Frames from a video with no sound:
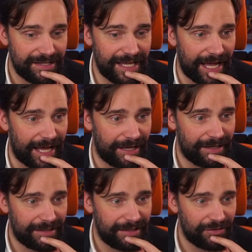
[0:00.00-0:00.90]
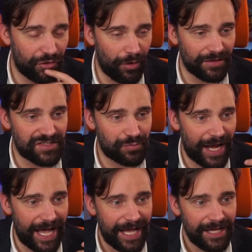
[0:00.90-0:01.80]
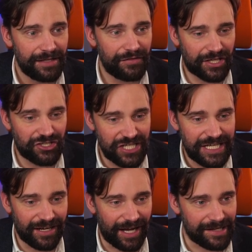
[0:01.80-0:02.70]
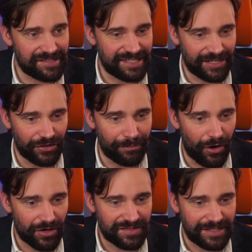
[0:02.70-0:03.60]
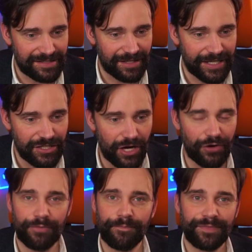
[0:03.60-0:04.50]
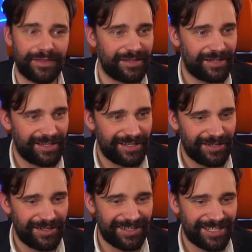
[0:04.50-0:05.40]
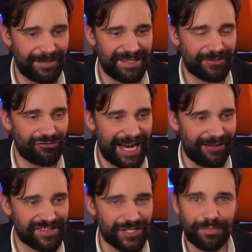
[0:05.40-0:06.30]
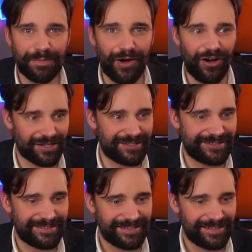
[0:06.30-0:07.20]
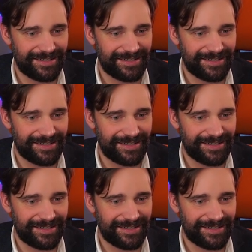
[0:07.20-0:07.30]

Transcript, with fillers: Yeah, the ones where the Khajiit guy is sitting on the box and he's like, "Yo, give me some crowns and open the box."